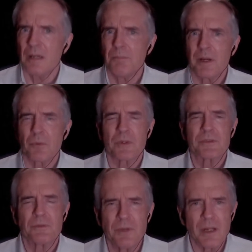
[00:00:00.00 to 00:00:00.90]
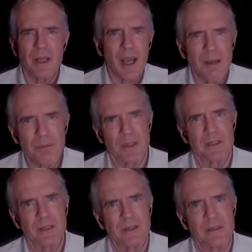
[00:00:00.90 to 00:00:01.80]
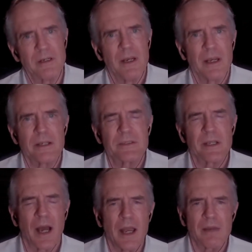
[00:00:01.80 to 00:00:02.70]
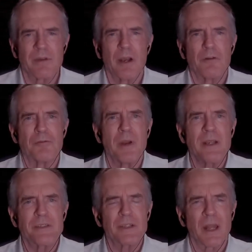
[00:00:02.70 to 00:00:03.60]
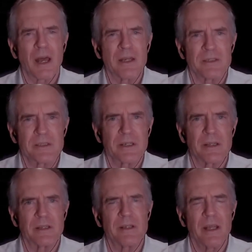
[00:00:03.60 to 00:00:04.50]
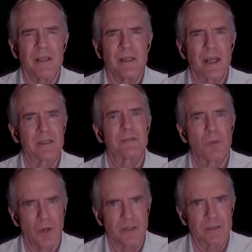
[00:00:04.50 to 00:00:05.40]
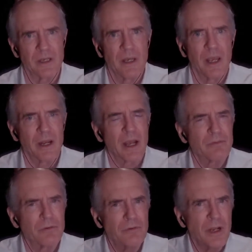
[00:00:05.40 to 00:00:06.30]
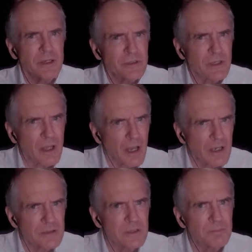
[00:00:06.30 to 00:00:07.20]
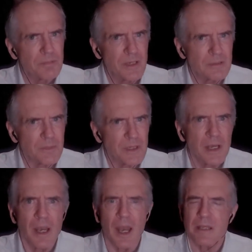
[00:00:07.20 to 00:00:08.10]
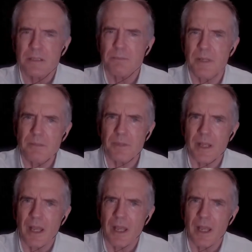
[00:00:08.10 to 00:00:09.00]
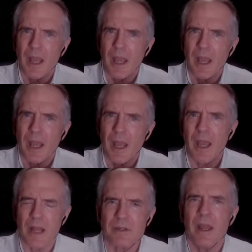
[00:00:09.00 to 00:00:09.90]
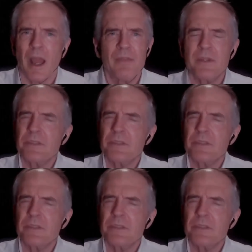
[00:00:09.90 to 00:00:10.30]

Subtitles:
But what's really happening here is that I have racialized the Dane as white, and I've racialized the pygmy as a pygmy, and as an African.